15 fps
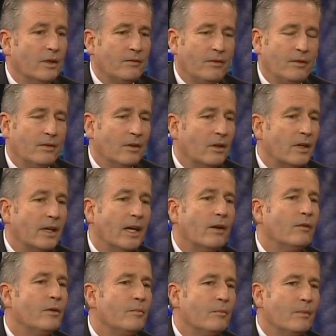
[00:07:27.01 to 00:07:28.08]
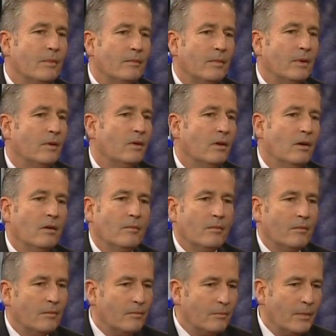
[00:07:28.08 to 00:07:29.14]
If you look at every
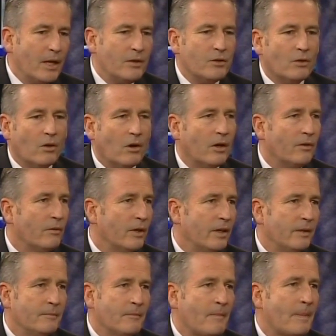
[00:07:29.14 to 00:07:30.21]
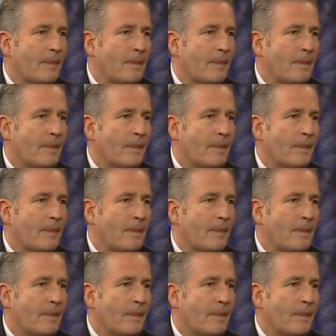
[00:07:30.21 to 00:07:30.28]
major artery